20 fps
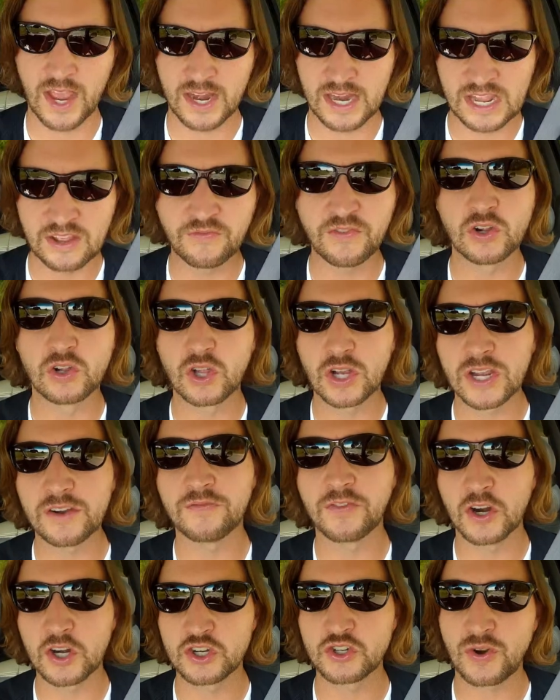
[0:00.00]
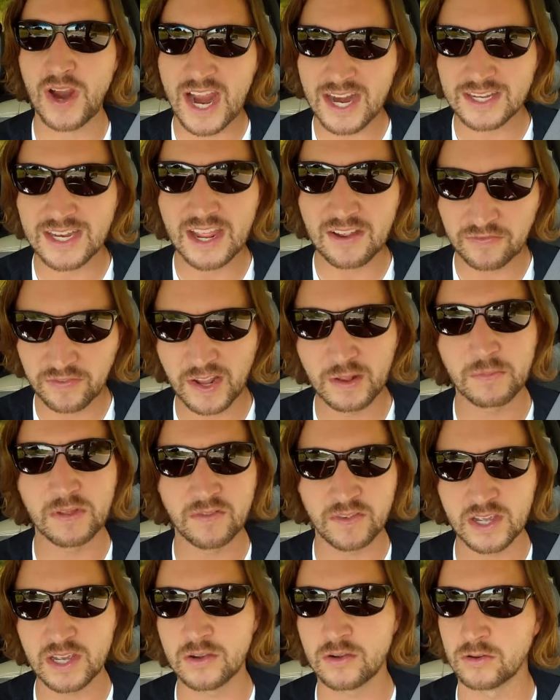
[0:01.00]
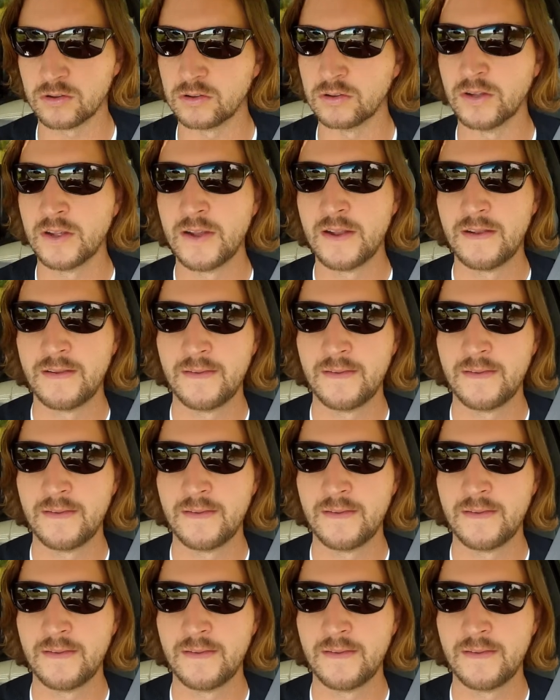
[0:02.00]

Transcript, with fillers: that. If you're looking for a track day family vehicle,